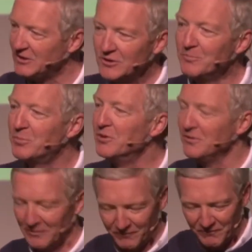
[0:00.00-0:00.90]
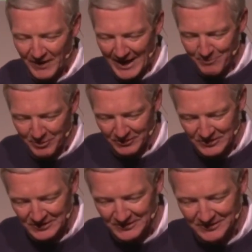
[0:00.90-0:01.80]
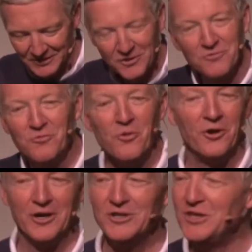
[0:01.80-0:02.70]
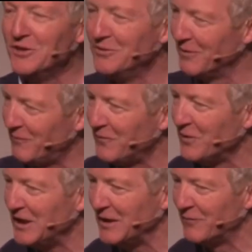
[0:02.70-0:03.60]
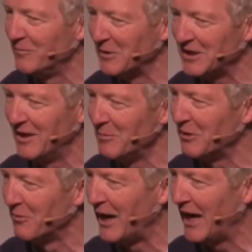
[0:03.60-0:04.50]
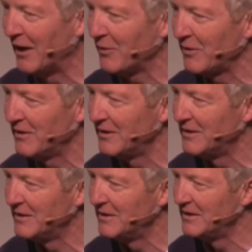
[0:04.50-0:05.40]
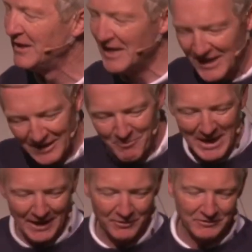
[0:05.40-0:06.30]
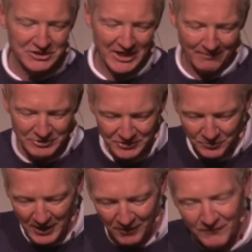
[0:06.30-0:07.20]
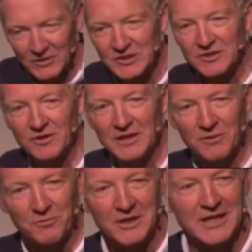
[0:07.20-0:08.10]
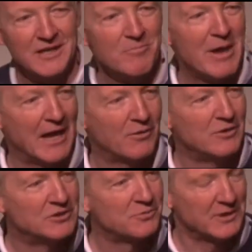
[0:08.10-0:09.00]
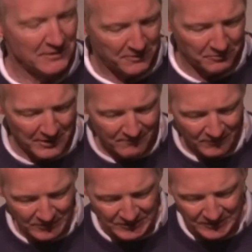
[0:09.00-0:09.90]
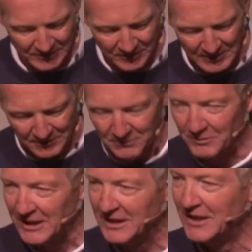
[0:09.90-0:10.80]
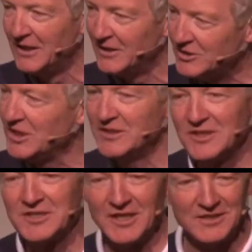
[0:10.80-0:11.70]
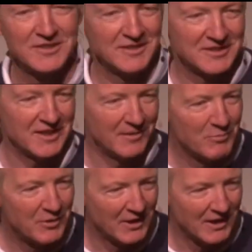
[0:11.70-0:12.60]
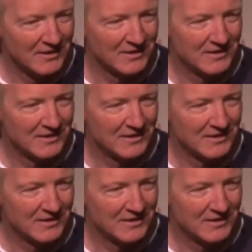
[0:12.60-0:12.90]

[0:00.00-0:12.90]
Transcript: You brood of vipers, who warned you to flee from the coming wrath? In Matthew chapter 12, verse 33, and in Matthew 23, verse 33, Jesus says the same thing.